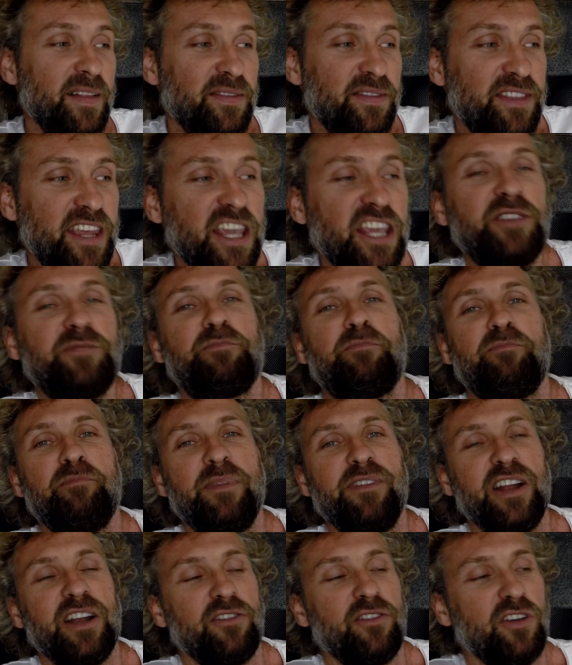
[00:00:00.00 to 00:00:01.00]
these
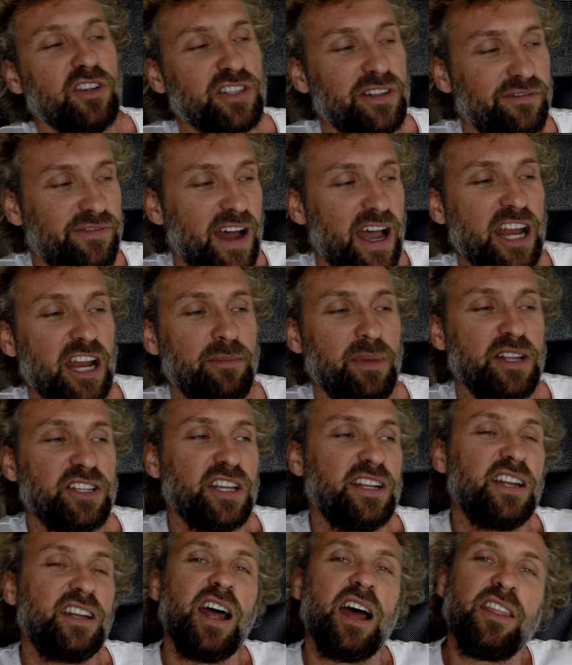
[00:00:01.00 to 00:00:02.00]
minerals and vitamins,
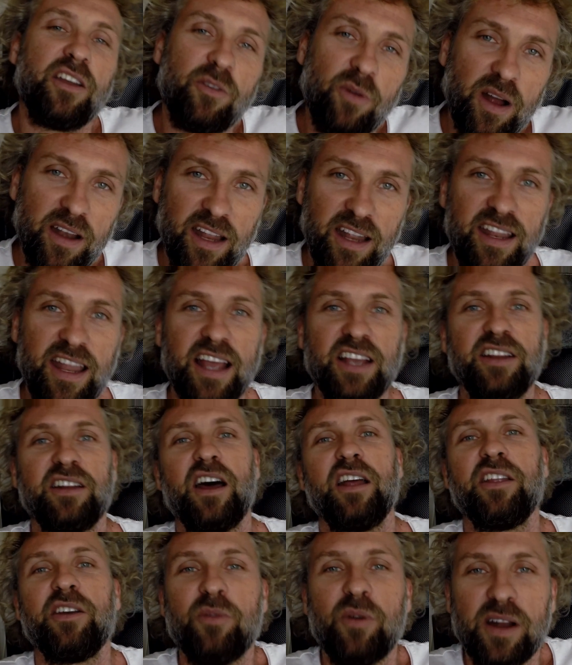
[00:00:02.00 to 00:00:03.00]
and another one, and then
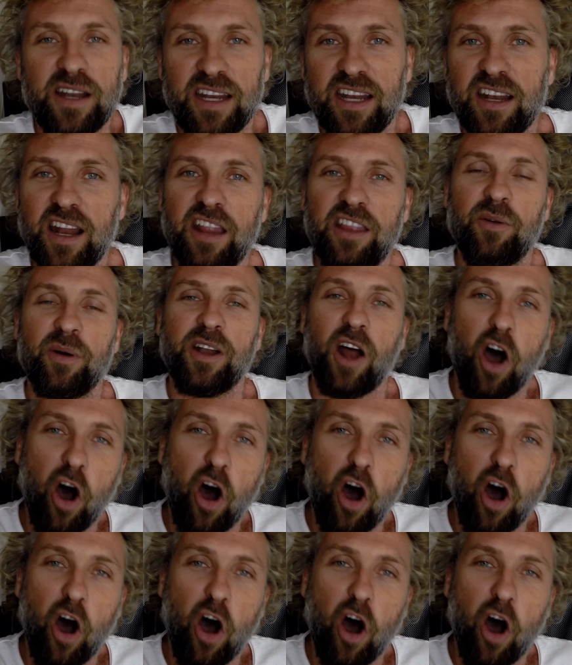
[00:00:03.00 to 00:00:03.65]
another one, and another one.